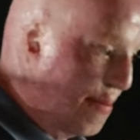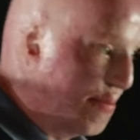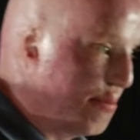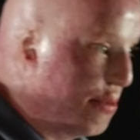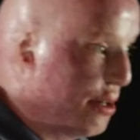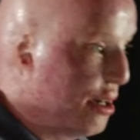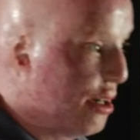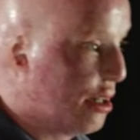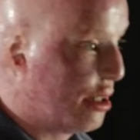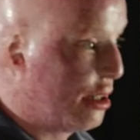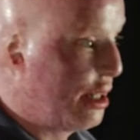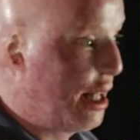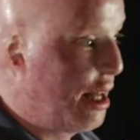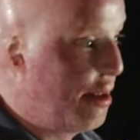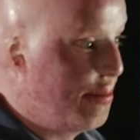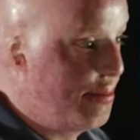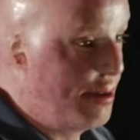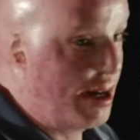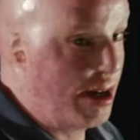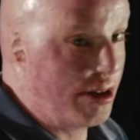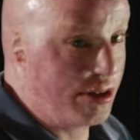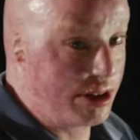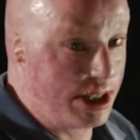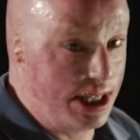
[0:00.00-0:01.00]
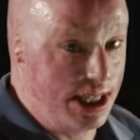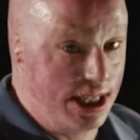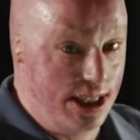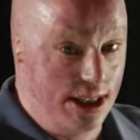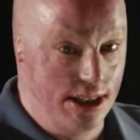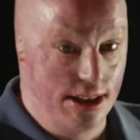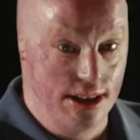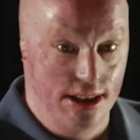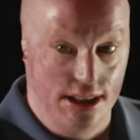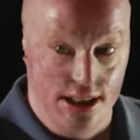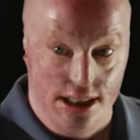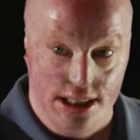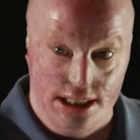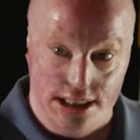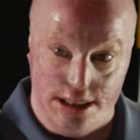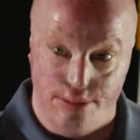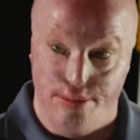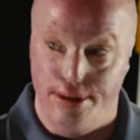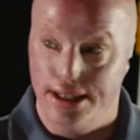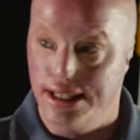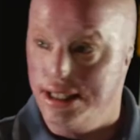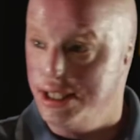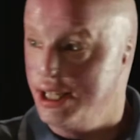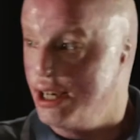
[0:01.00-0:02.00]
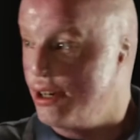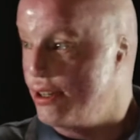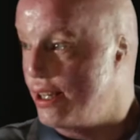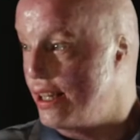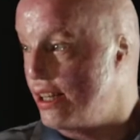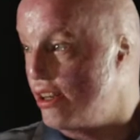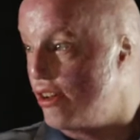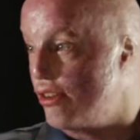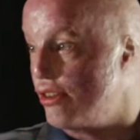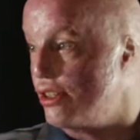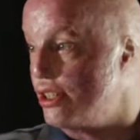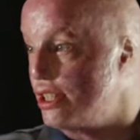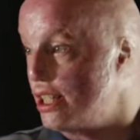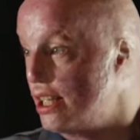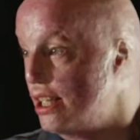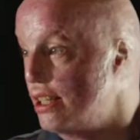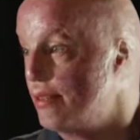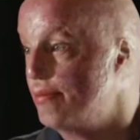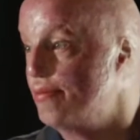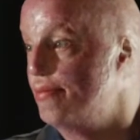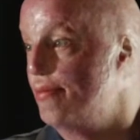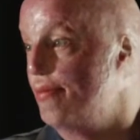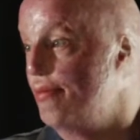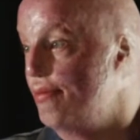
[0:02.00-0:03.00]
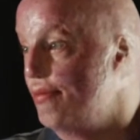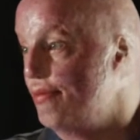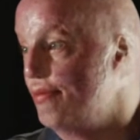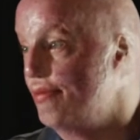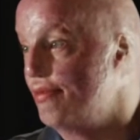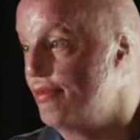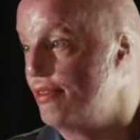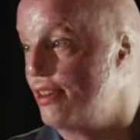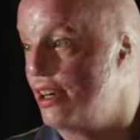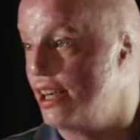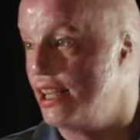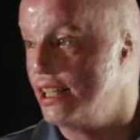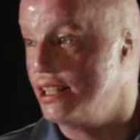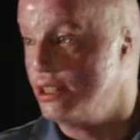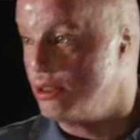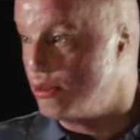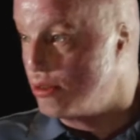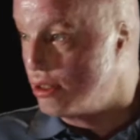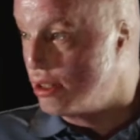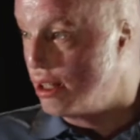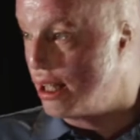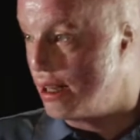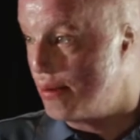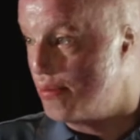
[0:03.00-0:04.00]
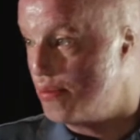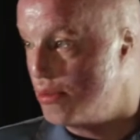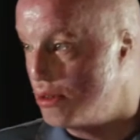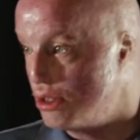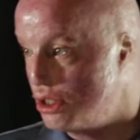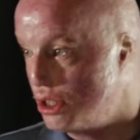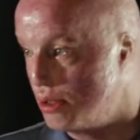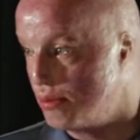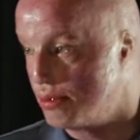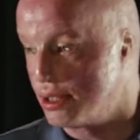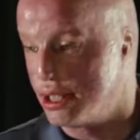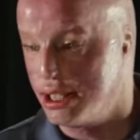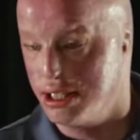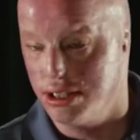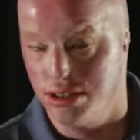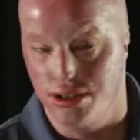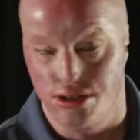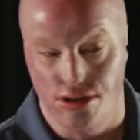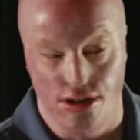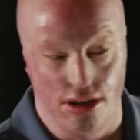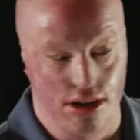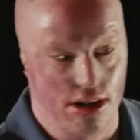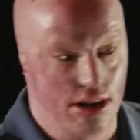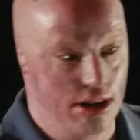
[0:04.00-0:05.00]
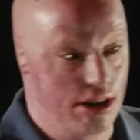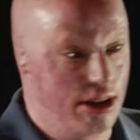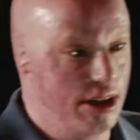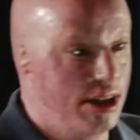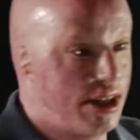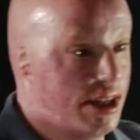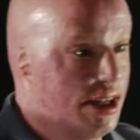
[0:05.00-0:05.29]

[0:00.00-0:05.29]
that punk, loudmouth kid to being yelled at all the time, right? Doing a lot of push-ups, getting strong.